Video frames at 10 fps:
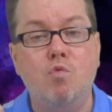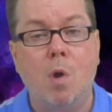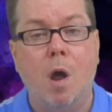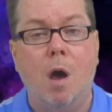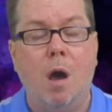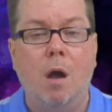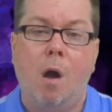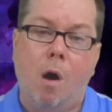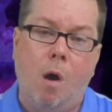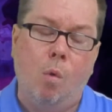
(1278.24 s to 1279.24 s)
wrong,
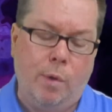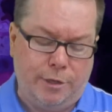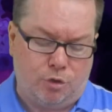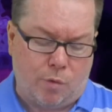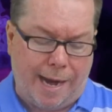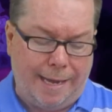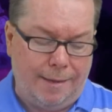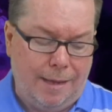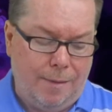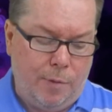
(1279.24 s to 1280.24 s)
always right,
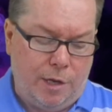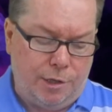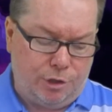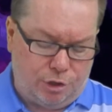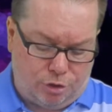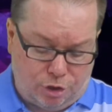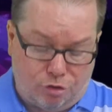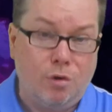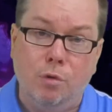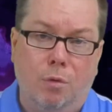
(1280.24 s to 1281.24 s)
because it's the
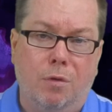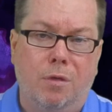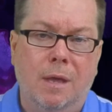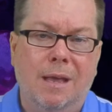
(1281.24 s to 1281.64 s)
truth.